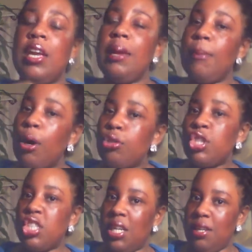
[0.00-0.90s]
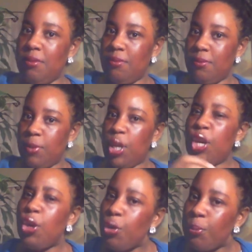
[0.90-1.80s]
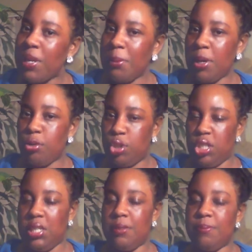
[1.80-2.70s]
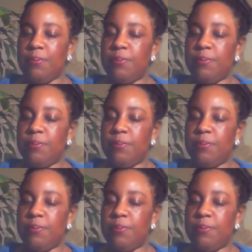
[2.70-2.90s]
emotion, human emotion,